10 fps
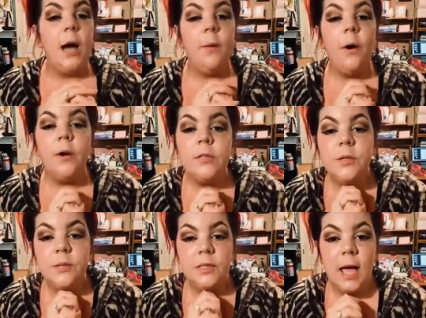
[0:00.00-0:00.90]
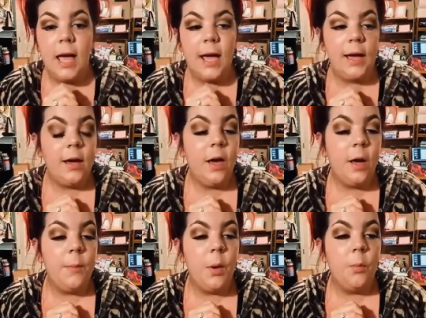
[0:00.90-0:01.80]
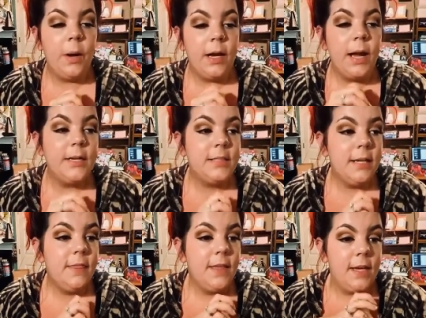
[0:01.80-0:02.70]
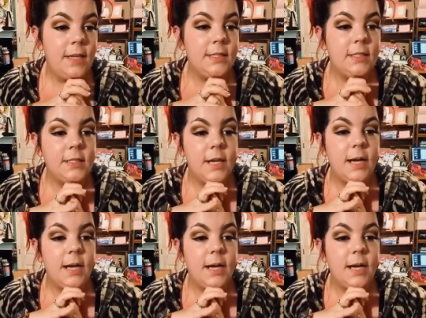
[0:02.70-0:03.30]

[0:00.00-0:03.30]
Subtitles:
I will also say, when I did these,